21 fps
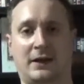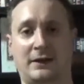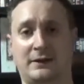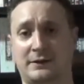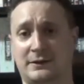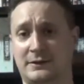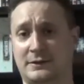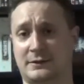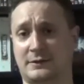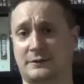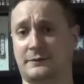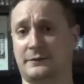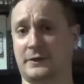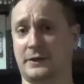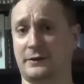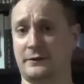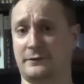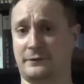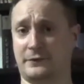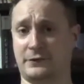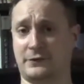this is the
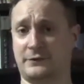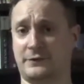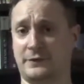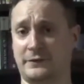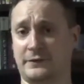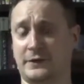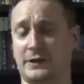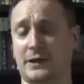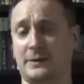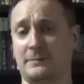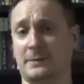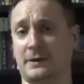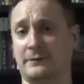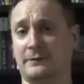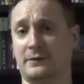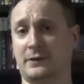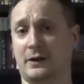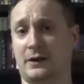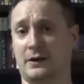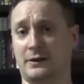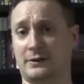very first FIFA game I've
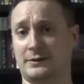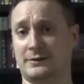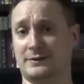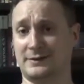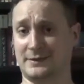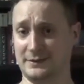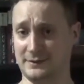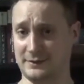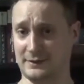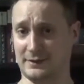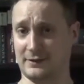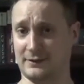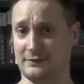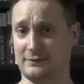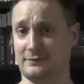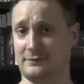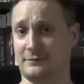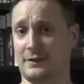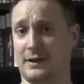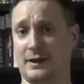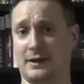got since then,
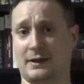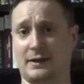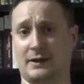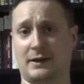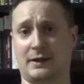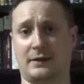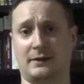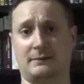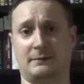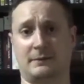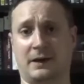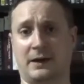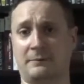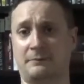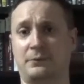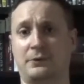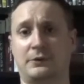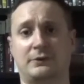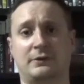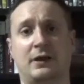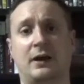and I
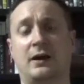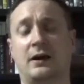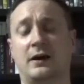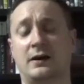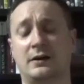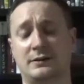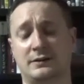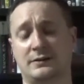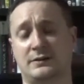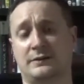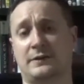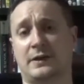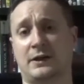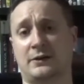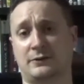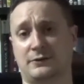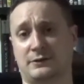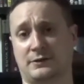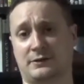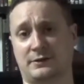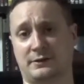put tons of
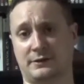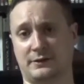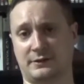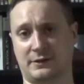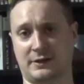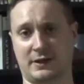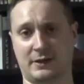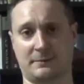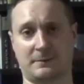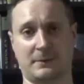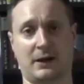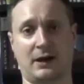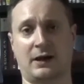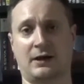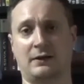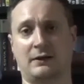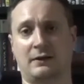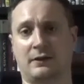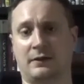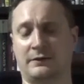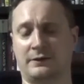hours into this game.
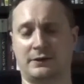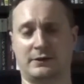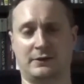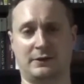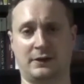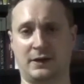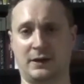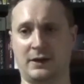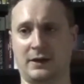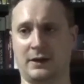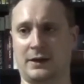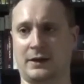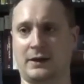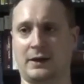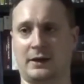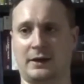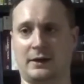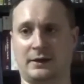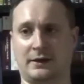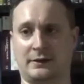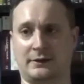I love it,
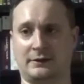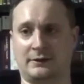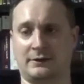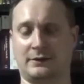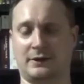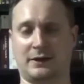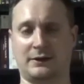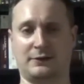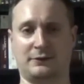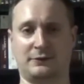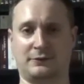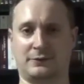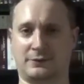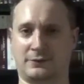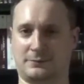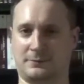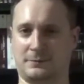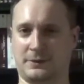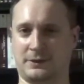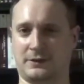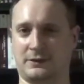and I know there's
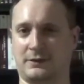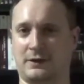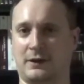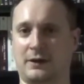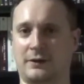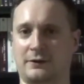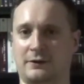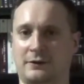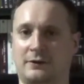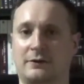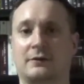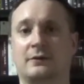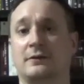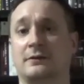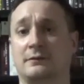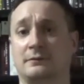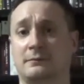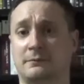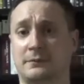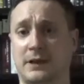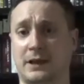been other
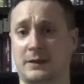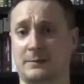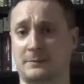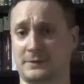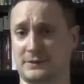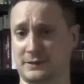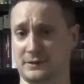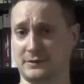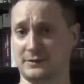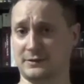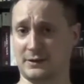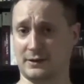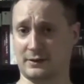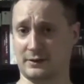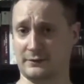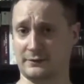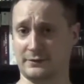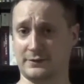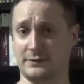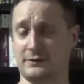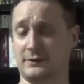games since then,
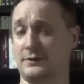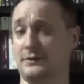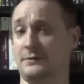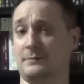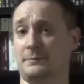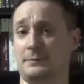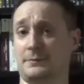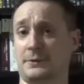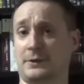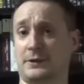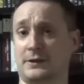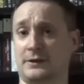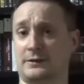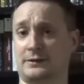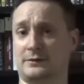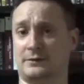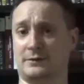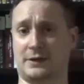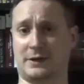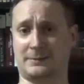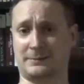obviously, but
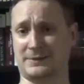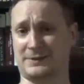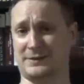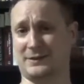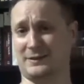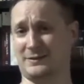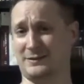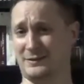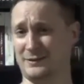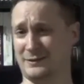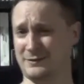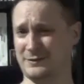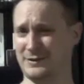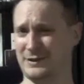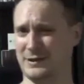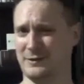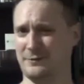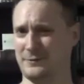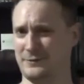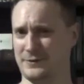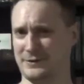I'm still
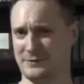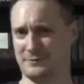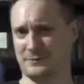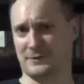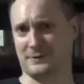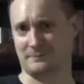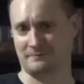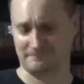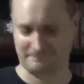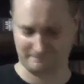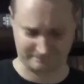sticking with this one.